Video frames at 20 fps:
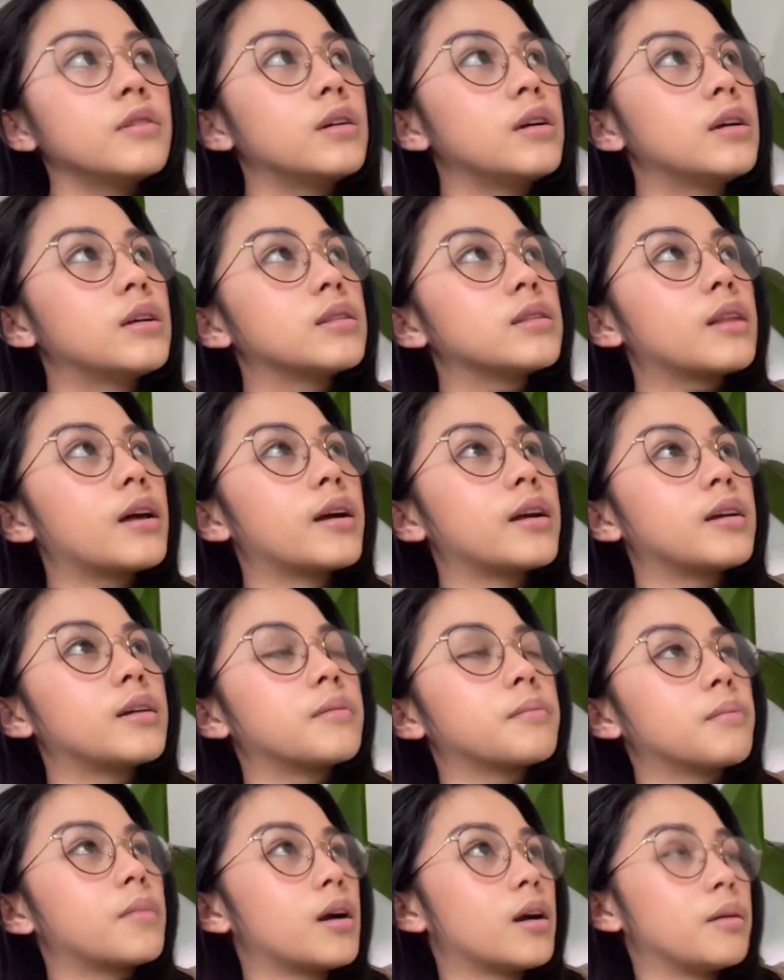like
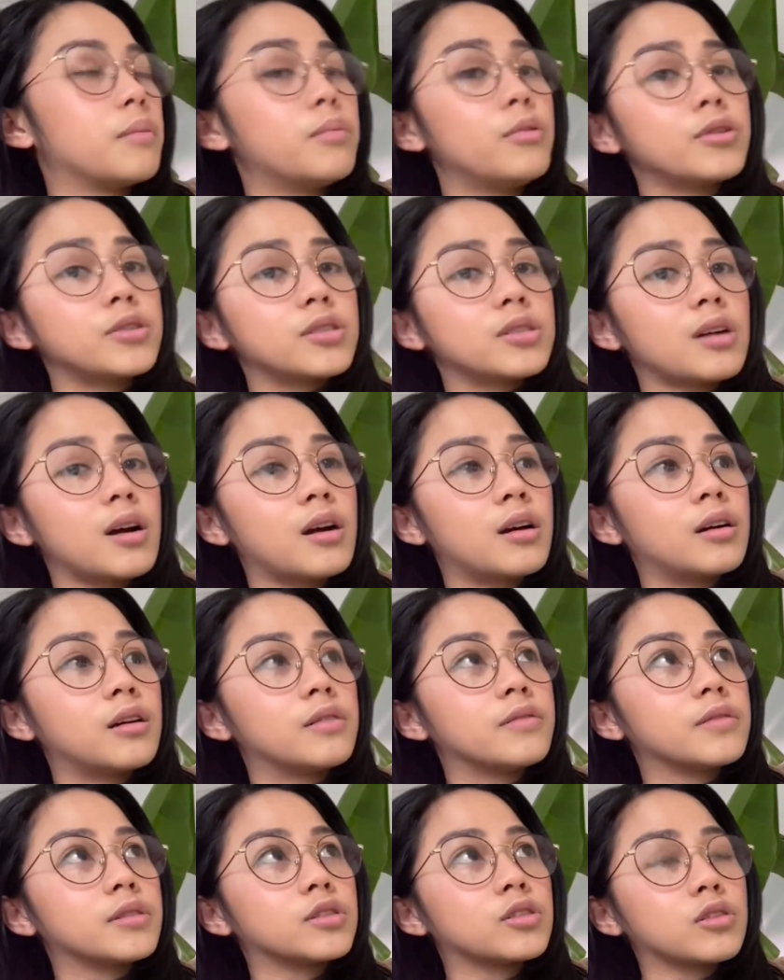my
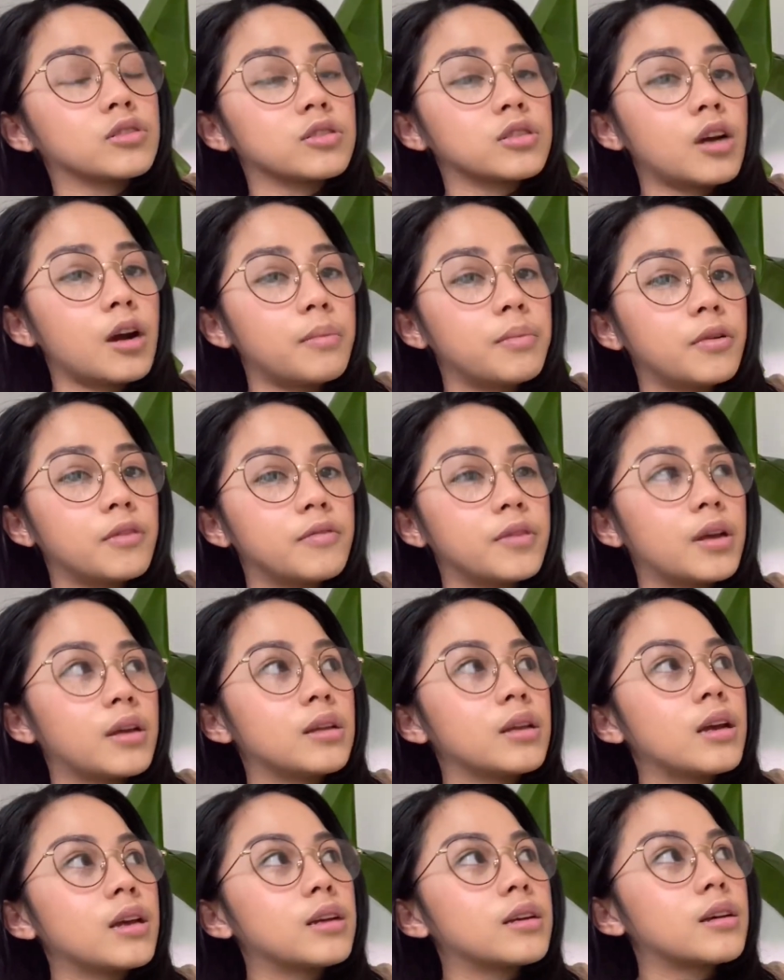bookshelf. It's on top of it
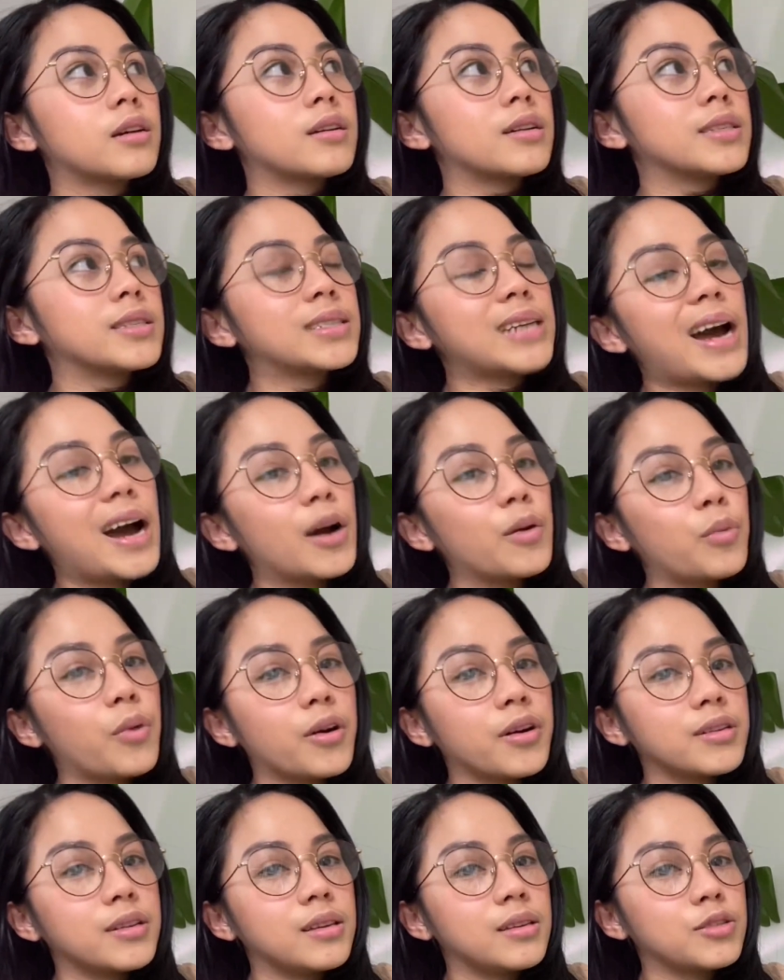because I
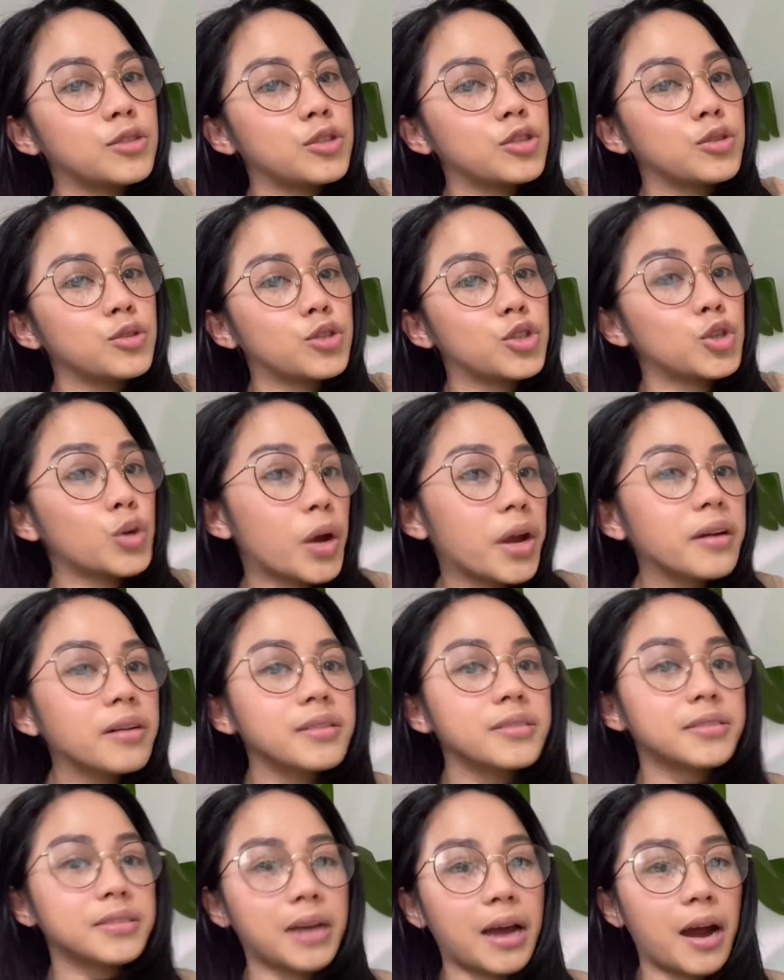want it to trail
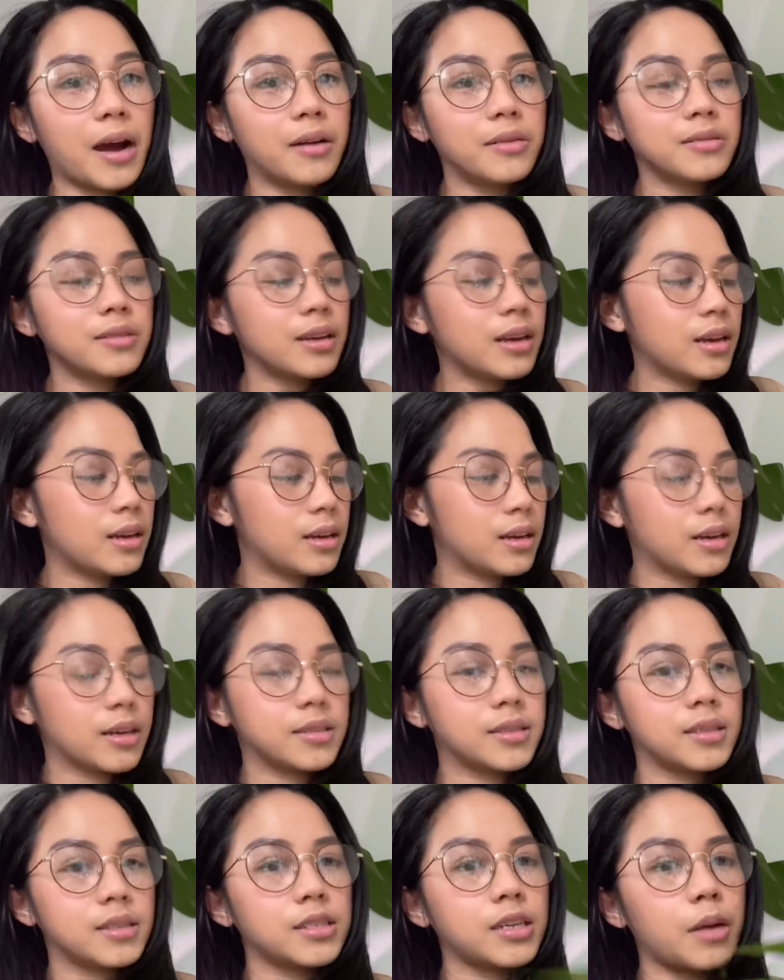down.
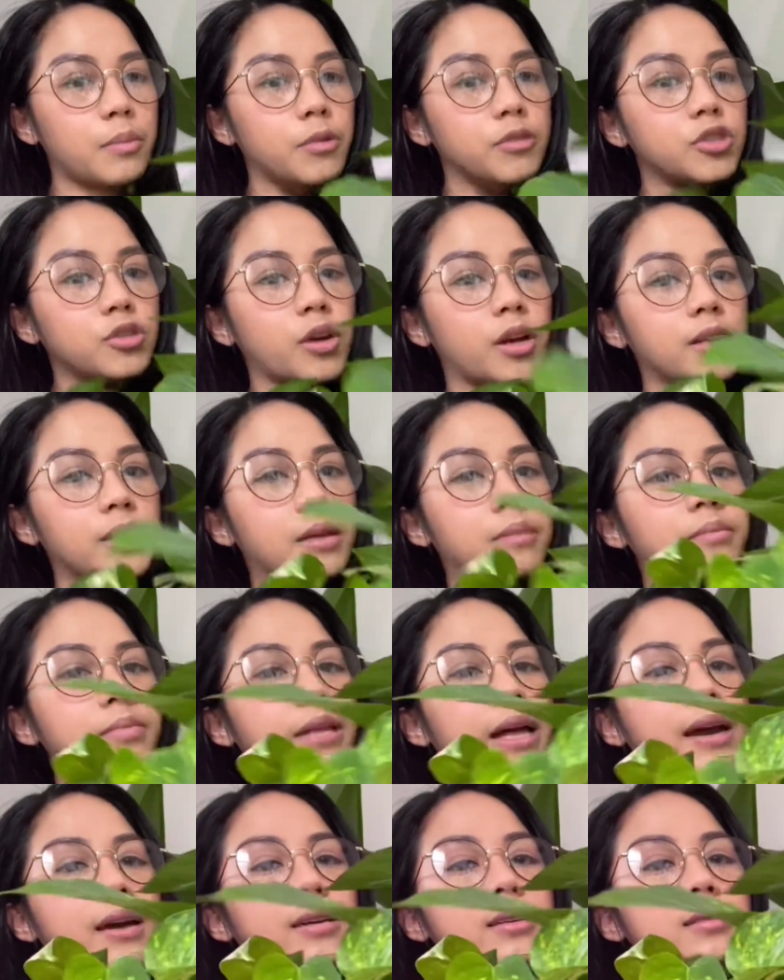It's a type of trailing
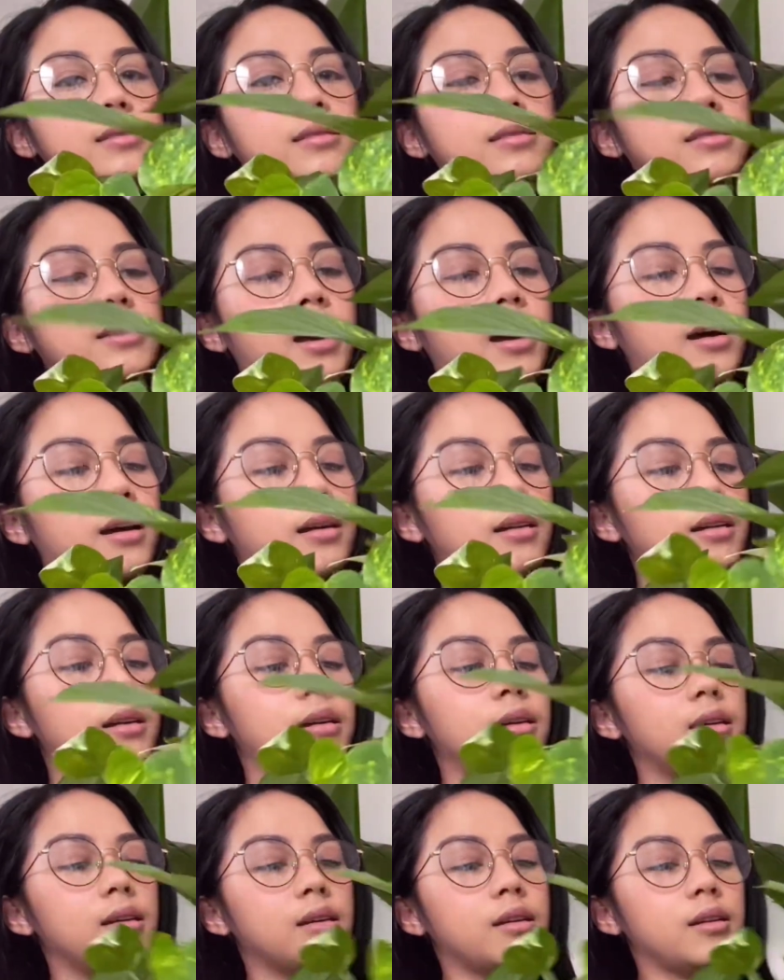plant that
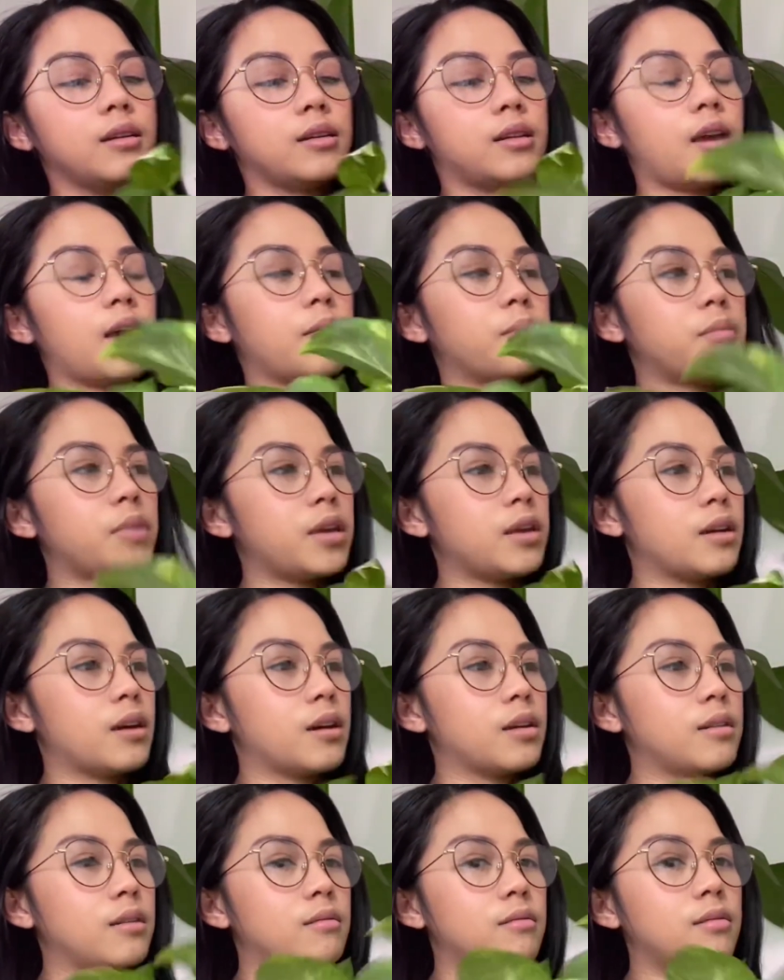can be a
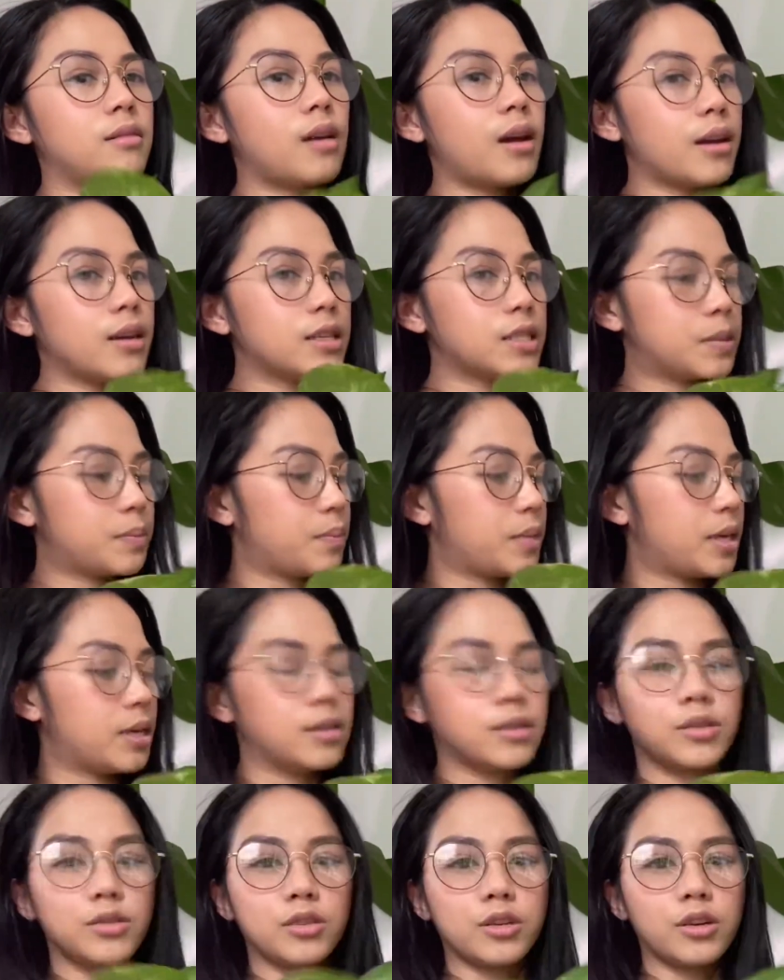nice
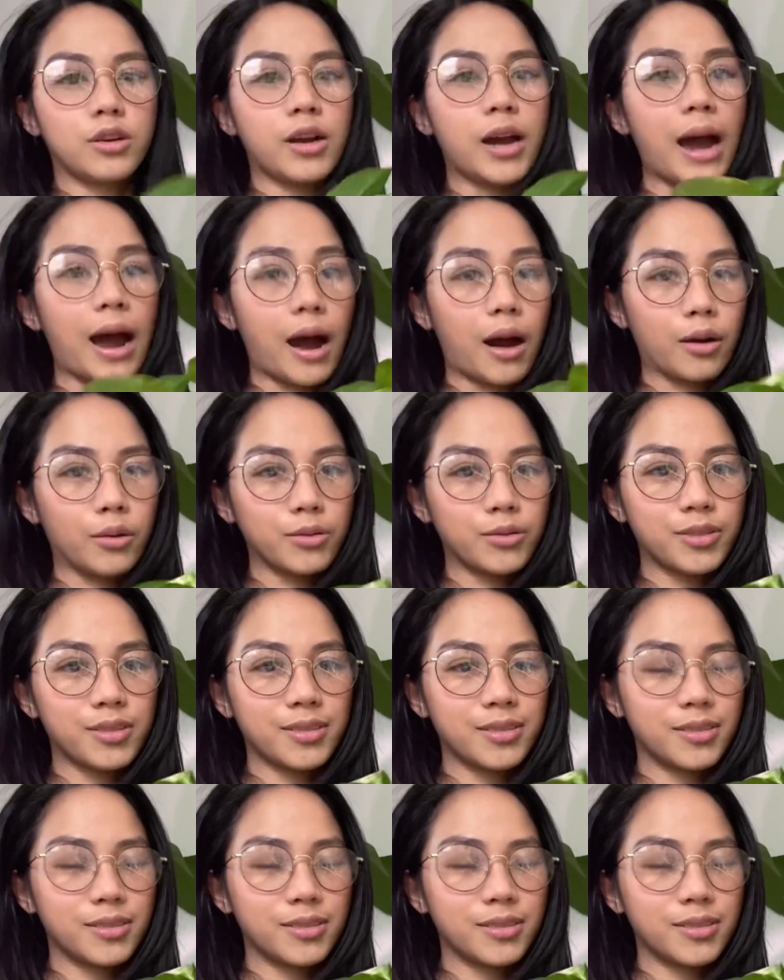piece to your house.